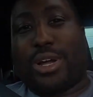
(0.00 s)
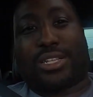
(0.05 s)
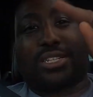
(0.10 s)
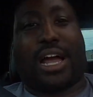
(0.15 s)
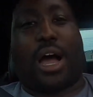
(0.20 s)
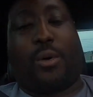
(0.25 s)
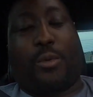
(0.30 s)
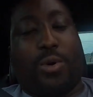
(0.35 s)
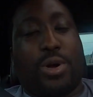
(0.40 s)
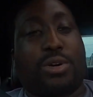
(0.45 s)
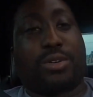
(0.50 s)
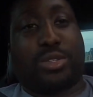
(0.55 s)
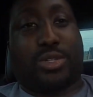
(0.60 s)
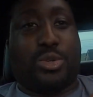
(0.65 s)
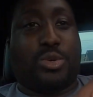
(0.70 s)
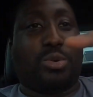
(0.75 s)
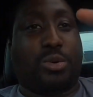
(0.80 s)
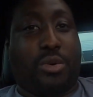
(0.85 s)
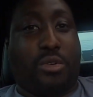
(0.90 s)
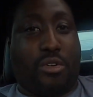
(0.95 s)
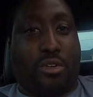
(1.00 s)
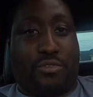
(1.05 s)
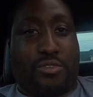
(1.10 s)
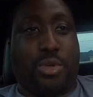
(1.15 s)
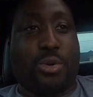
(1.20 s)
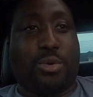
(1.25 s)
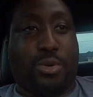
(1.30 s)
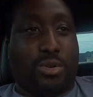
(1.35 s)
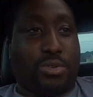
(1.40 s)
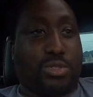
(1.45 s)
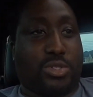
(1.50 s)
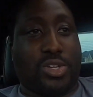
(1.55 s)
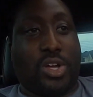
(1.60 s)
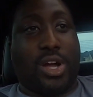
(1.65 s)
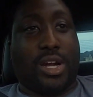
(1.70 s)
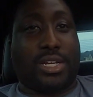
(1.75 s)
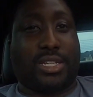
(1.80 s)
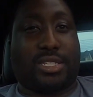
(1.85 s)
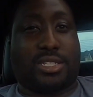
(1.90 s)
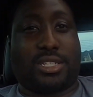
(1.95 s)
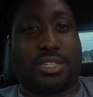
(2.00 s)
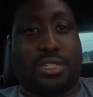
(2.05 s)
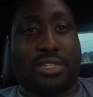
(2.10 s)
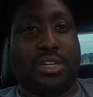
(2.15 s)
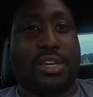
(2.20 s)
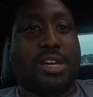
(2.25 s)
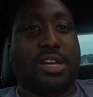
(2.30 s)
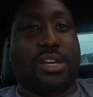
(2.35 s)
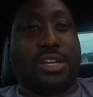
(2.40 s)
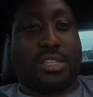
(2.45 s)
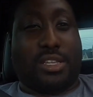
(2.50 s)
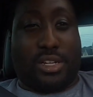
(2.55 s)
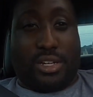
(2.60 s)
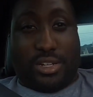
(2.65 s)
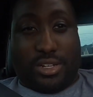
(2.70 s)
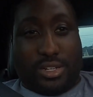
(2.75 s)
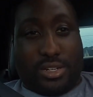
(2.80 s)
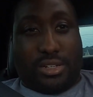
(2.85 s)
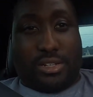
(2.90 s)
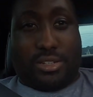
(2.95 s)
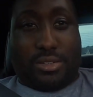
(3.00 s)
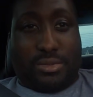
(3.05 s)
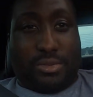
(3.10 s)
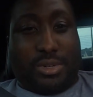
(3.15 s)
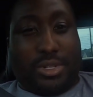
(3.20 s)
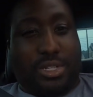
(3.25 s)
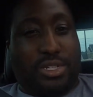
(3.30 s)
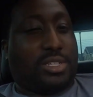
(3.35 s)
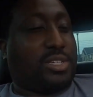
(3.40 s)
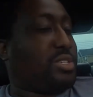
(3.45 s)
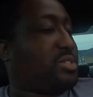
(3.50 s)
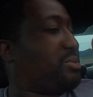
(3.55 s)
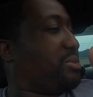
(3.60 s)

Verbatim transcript: which I will do a review on so y'all can see the what is it